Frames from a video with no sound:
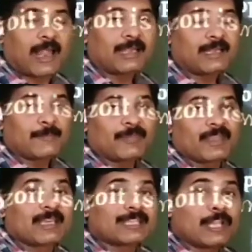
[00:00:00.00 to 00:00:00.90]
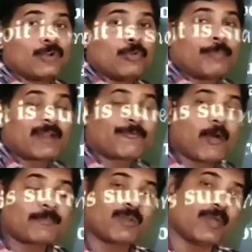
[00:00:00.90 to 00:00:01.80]
and here they do
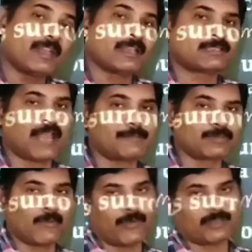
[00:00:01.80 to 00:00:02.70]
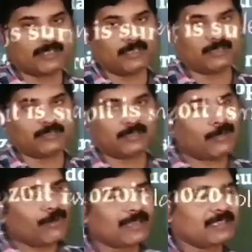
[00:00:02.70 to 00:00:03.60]
perform the various types of functions.
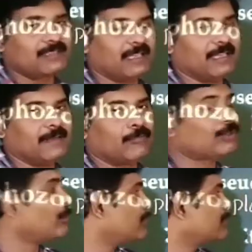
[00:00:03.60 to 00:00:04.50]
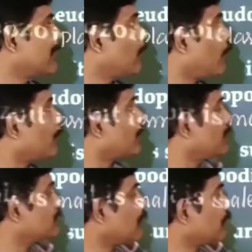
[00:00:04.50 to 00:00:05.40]
Now let us see what are the cell
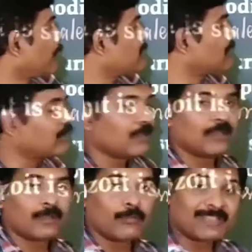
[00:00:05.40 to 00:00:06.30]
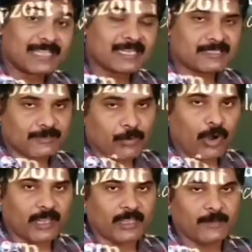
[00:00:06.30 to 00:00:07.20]
organelles are present within its
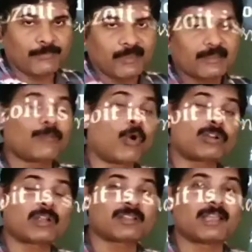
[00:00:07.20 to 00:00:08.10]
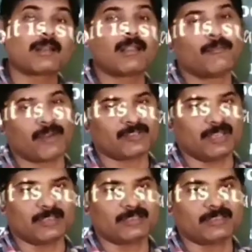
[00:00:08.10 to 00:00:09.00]
body, then what are their
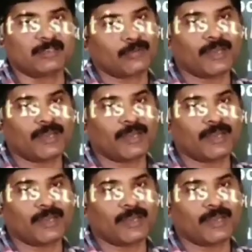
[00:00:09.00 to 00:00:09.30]
functions,